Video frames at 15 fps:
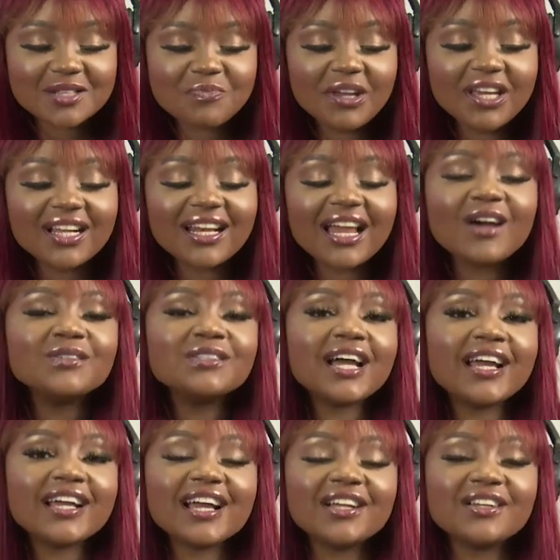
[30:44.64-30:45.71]
Speak louder.
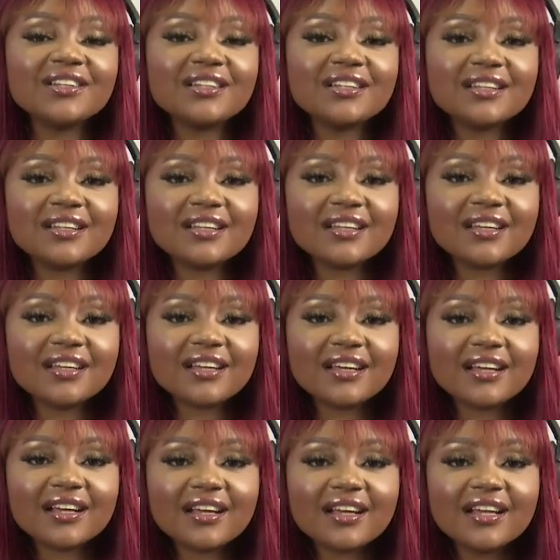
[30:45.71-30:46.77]
I can't.
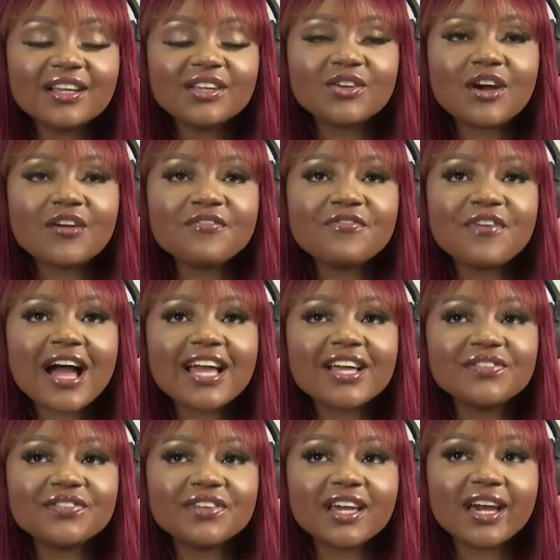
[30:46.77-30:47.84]
You're
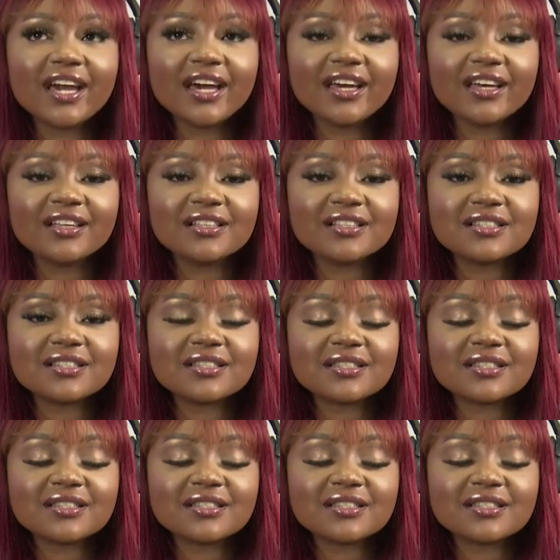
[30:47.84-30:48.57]
five years.